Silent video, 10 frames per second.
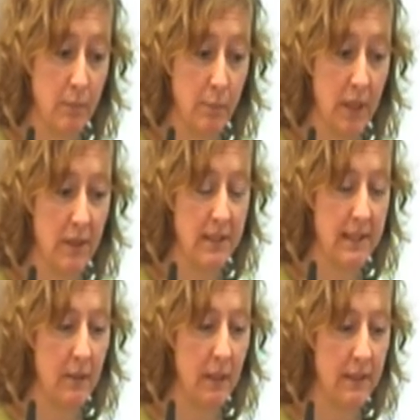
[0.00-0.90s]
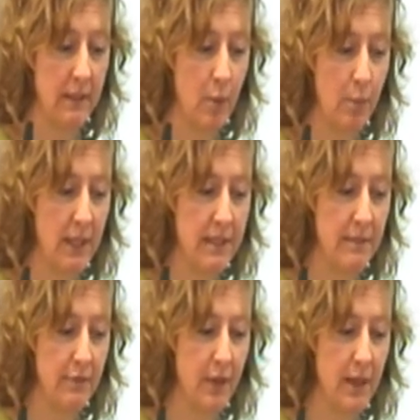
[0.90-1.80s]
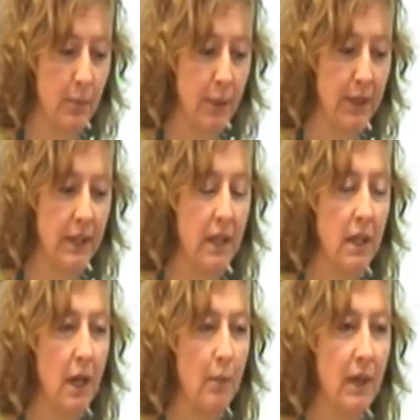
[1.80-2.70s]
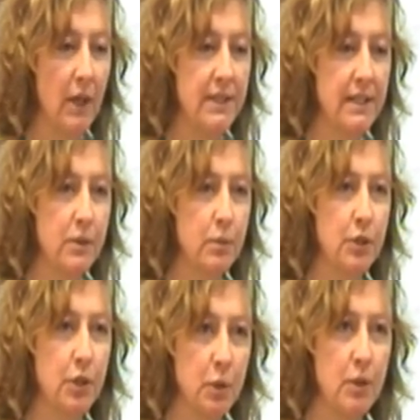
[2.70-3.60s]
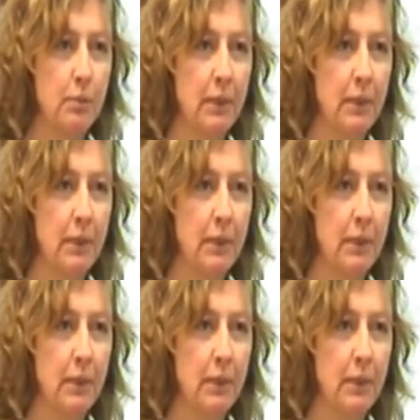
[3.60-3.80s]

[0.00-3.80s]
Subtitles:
priorities outlined in the operating framework. And because this was new to